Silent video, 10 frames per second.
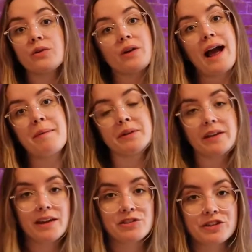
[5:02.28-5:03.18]
your
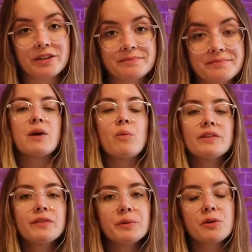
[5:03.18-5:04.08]
application. Now, one of
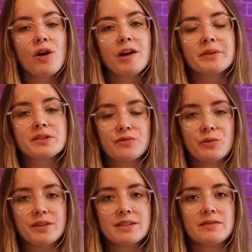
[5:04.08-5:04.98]
the requirements for
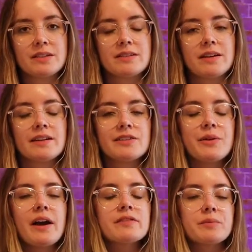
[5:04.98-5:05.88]
this visa is you
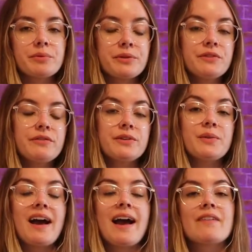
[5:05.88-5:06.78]
have to prove that you
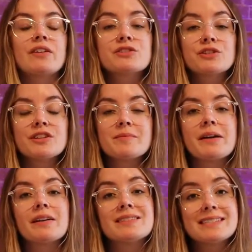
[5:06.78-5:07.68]
have a certain
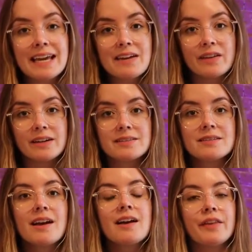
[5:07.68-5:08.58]
amount of savings
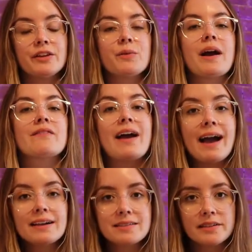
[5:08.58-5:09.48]
that you have
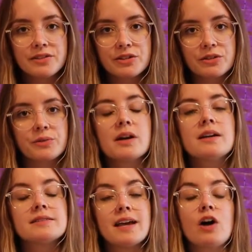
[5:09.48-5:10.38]
access to
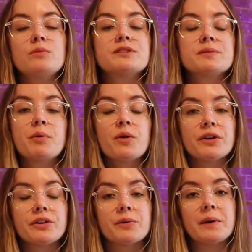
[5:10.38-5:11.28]
help support
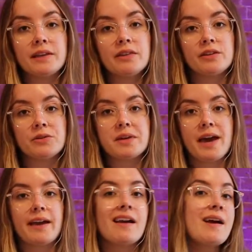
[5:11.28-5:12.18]
you in the
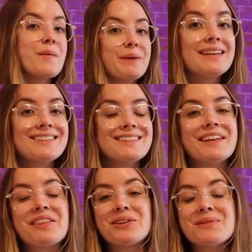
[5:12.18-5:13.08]
UK. Basically,
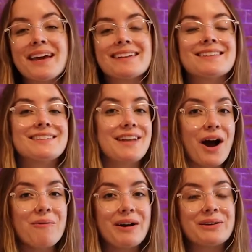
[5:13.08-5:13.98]
the UK does
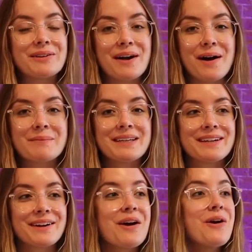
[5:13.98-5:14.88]
not want you to come
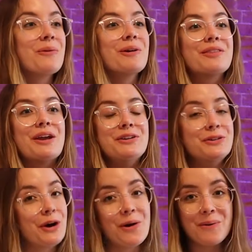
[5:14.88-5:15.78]
here with
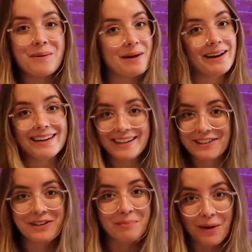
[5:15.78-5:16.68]
no money in
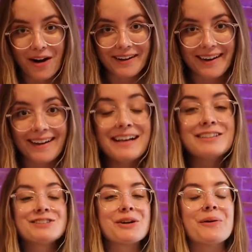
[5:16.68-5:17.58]
your pocket.
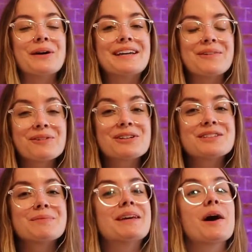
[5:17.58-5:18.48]
So in order
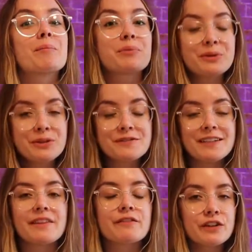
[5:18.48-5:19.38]
to be approved
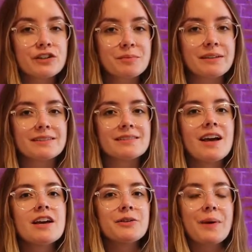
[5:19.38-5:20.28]
in the first place,
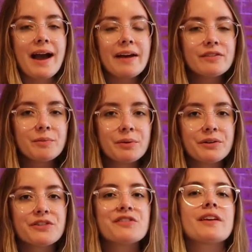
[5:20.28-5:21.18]
you have to
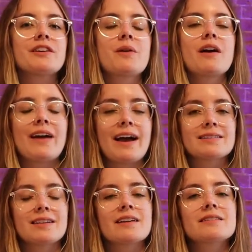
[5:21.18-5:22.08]
prove that you have
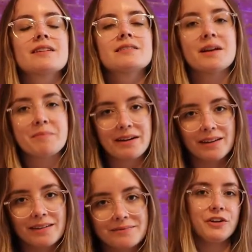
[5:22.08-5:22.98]
access to
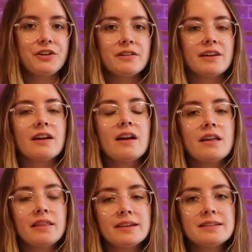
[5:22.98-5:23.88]
money. Currently,
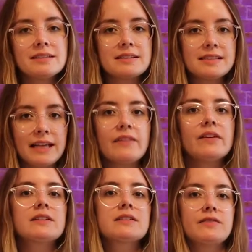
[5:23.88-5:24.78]
this
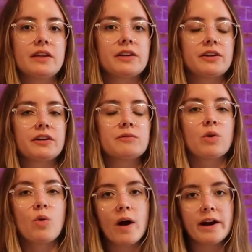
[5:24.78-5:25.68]
savings figure
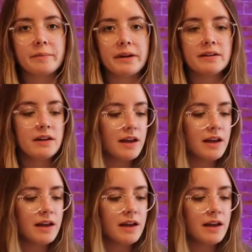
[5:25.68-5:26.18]
requirement